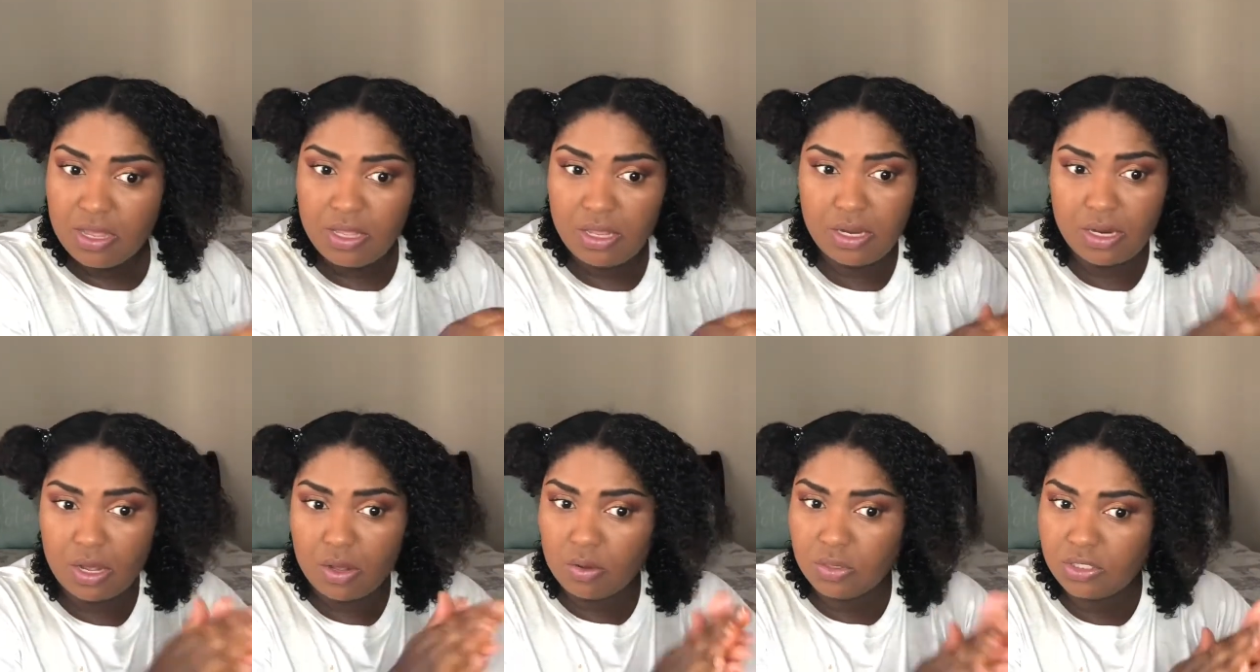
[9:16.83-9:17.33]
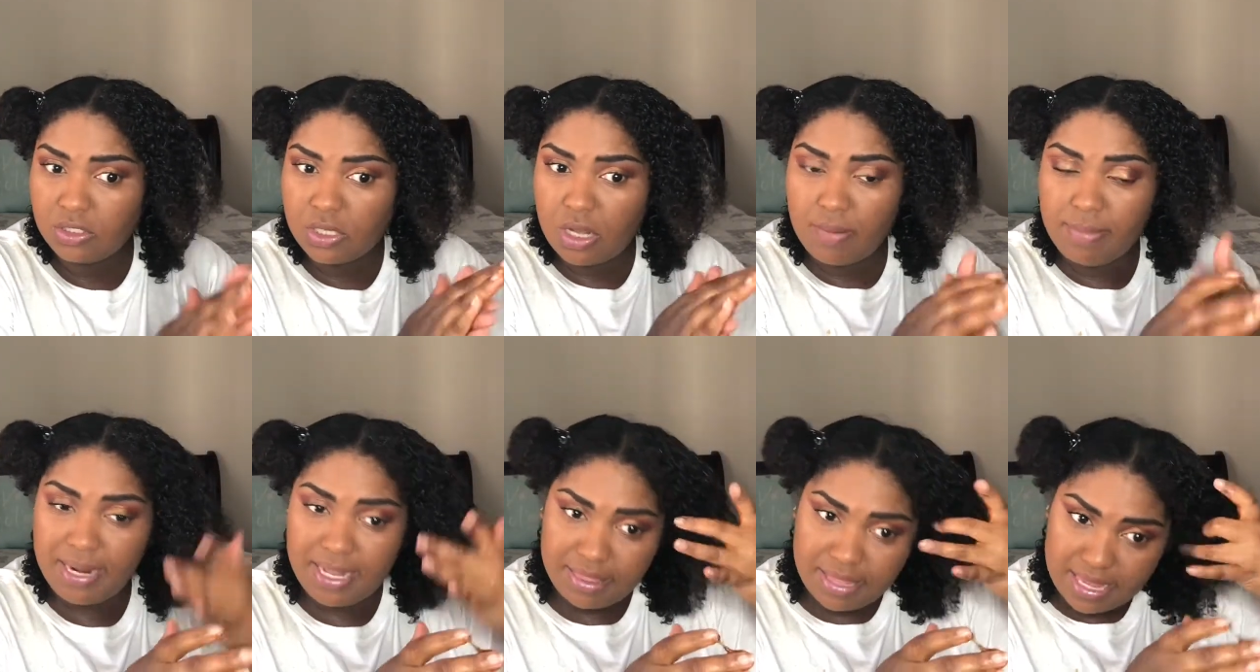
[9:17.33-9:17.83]
You know,
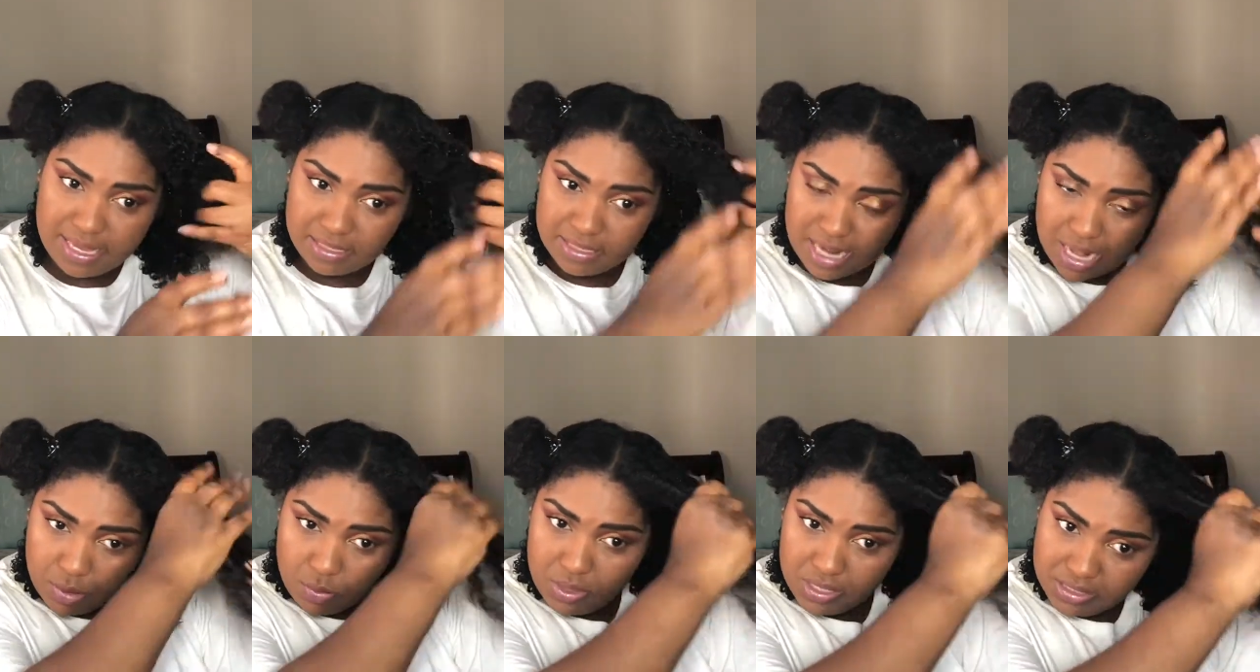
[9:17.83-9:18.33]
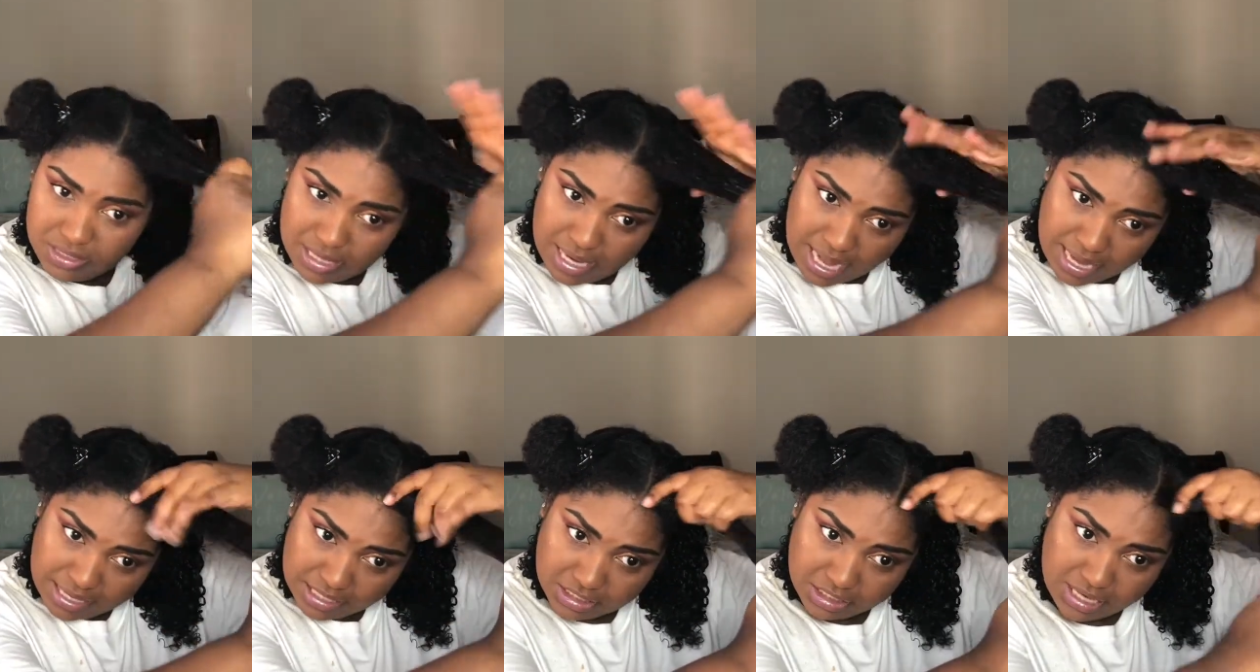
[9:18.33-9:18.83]
so many things that I wish that
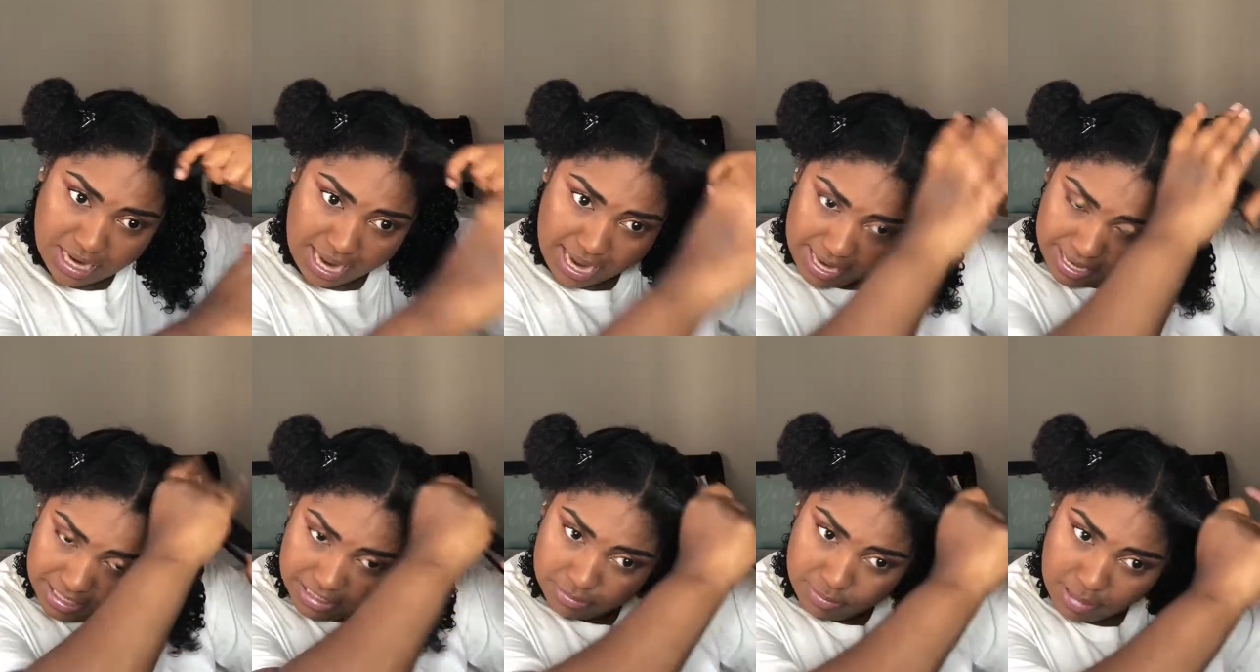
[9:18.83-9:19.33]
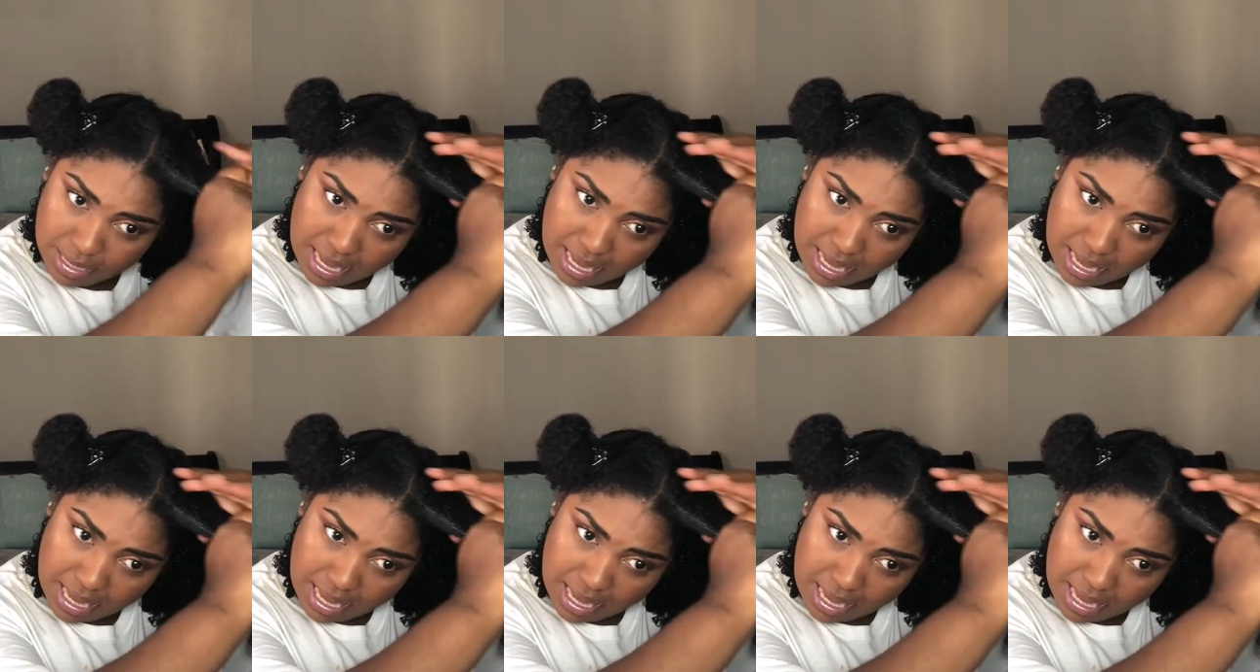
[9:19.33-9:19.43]
I could change.